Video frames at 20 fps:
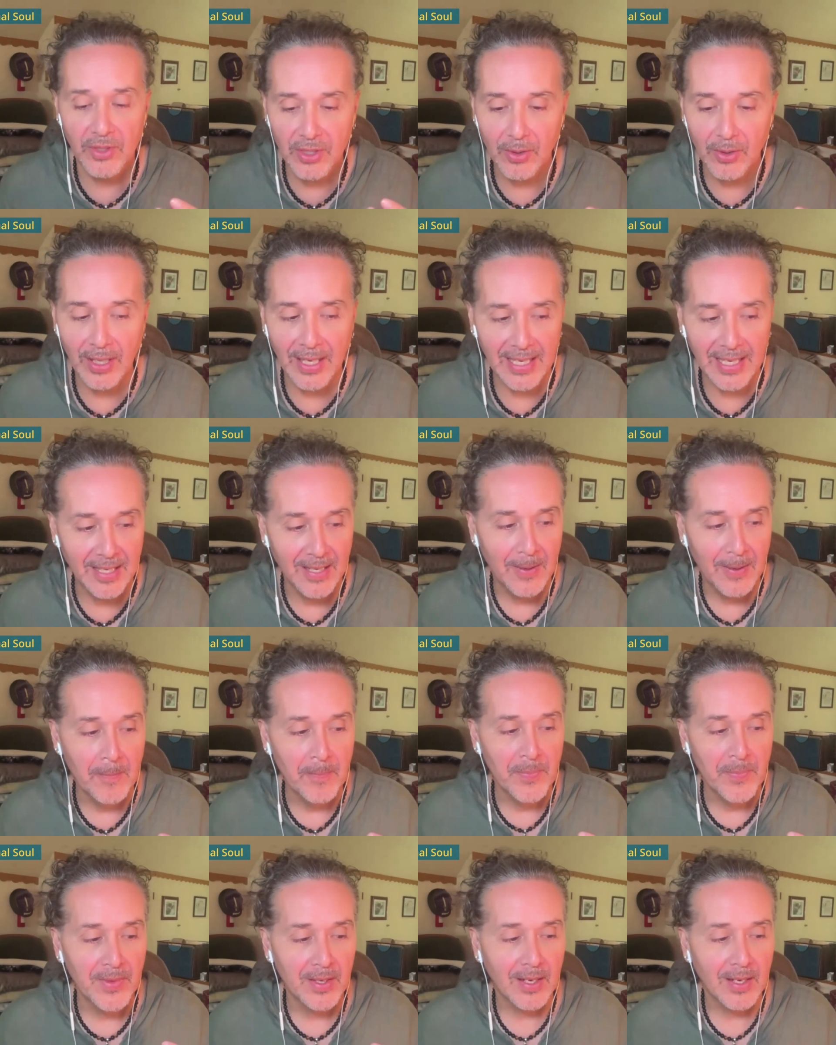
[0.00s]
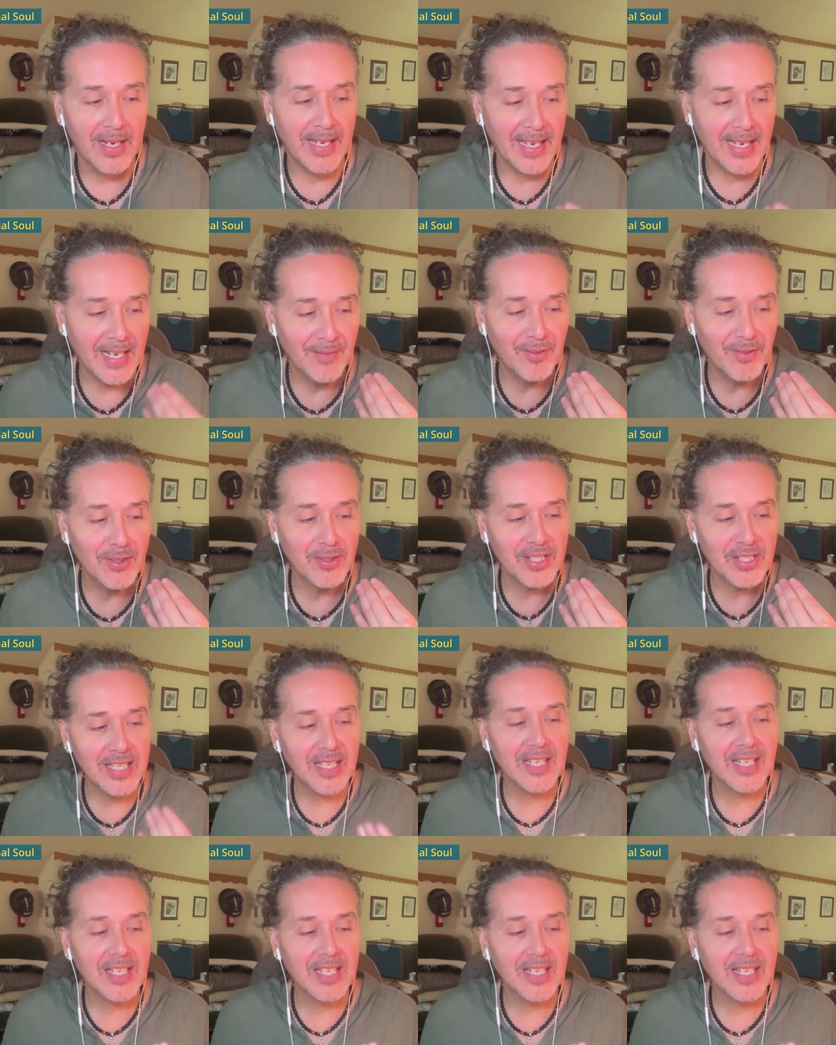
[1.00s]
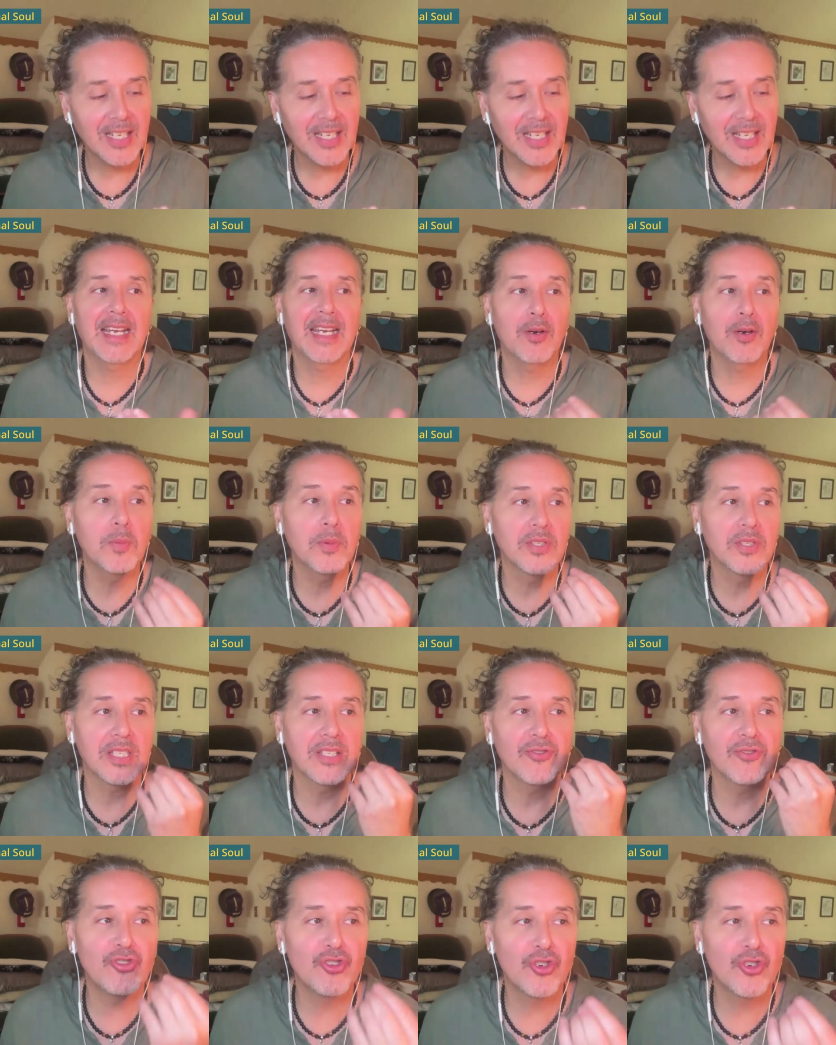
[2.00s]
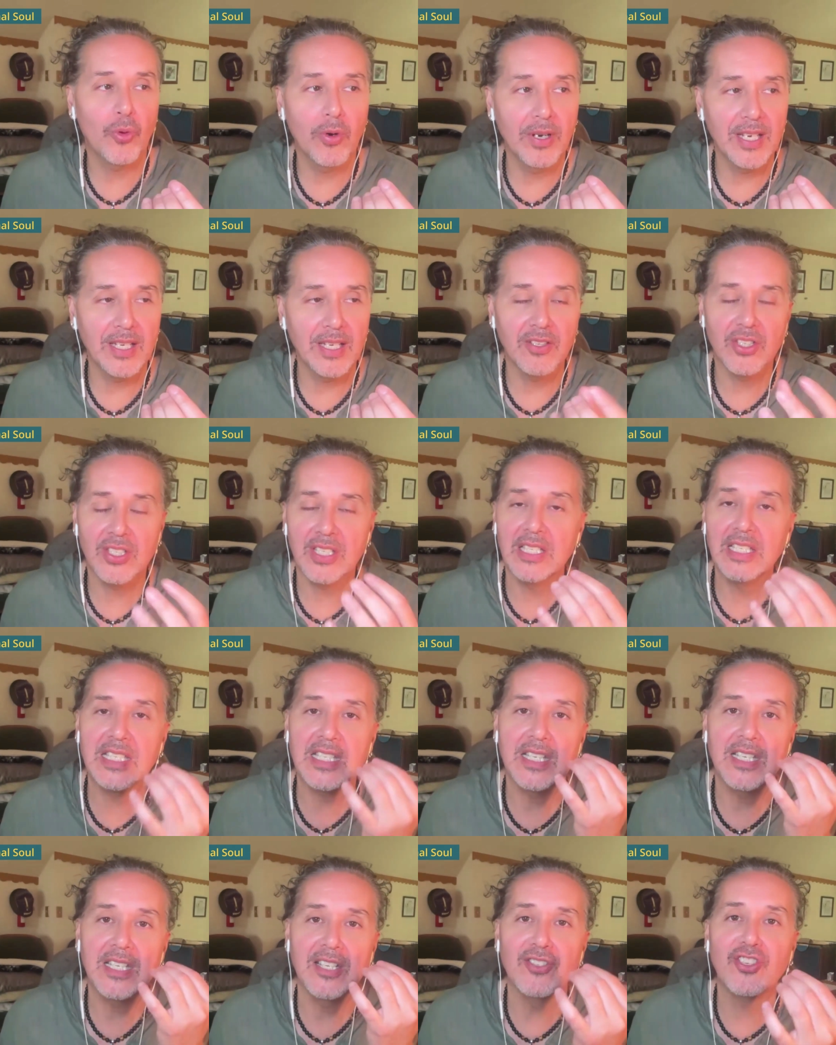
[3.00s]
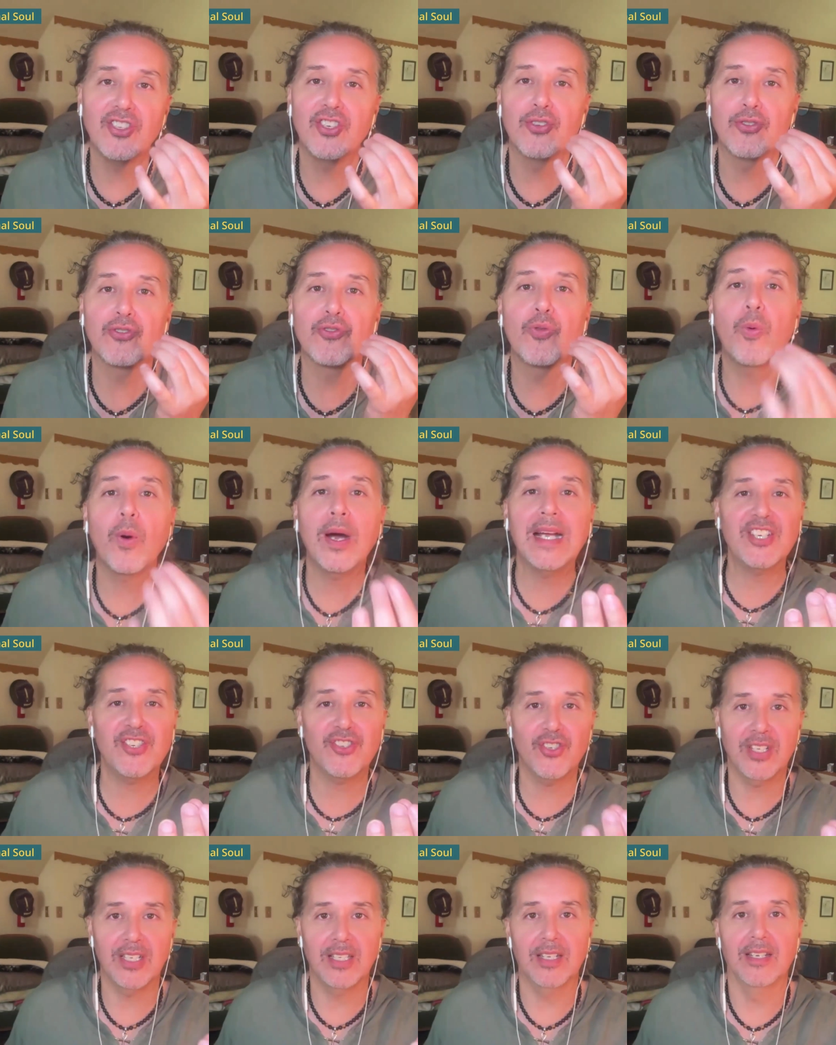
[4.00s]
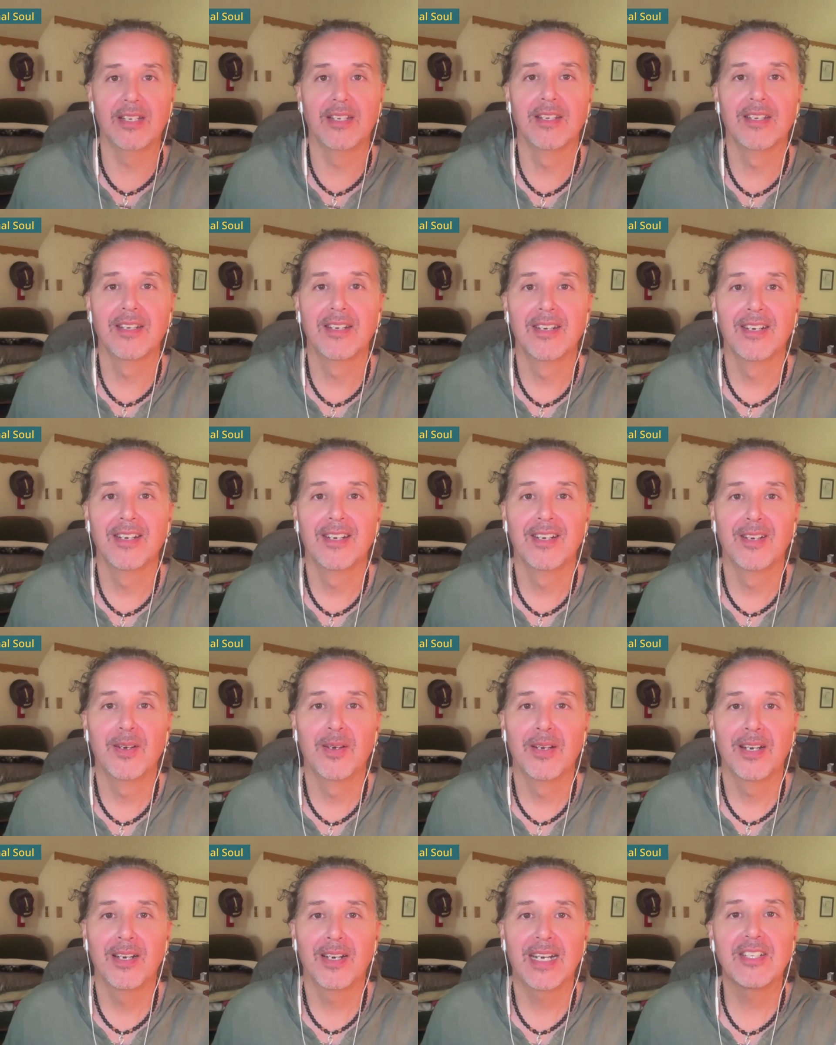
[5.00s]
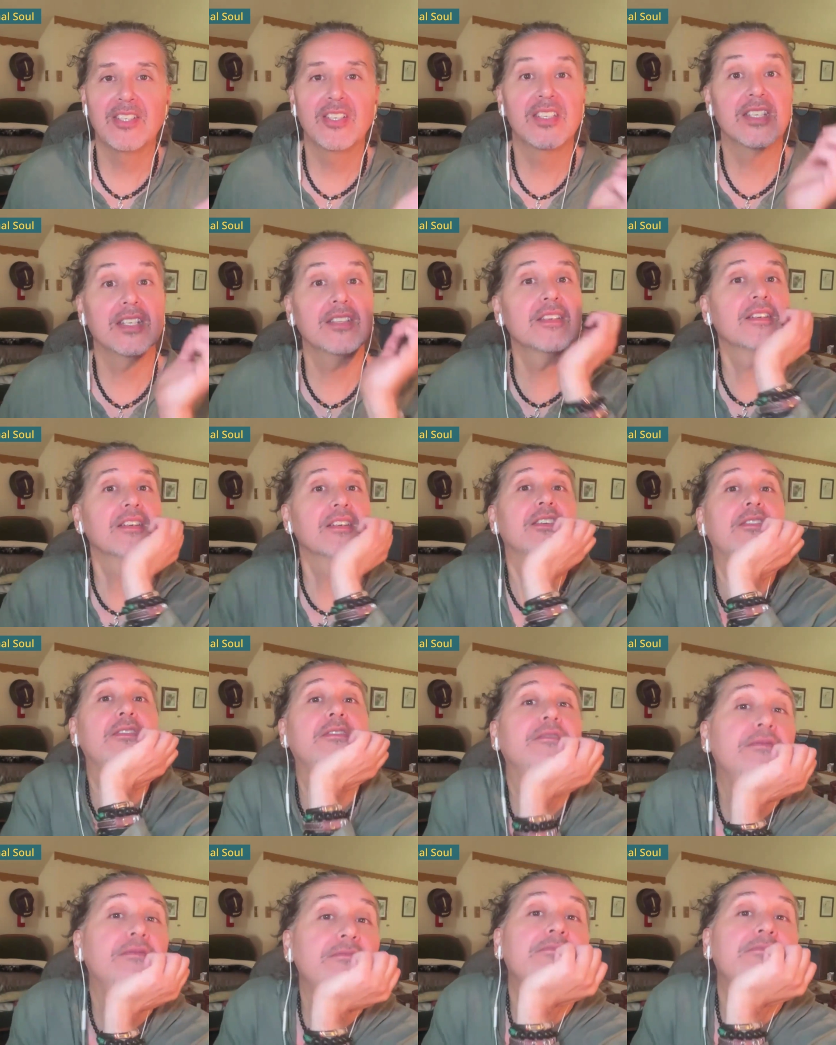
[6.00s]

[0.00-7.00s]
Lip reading: So I have to sit here and I almost enjoy just listening to your question. I just sit there and go,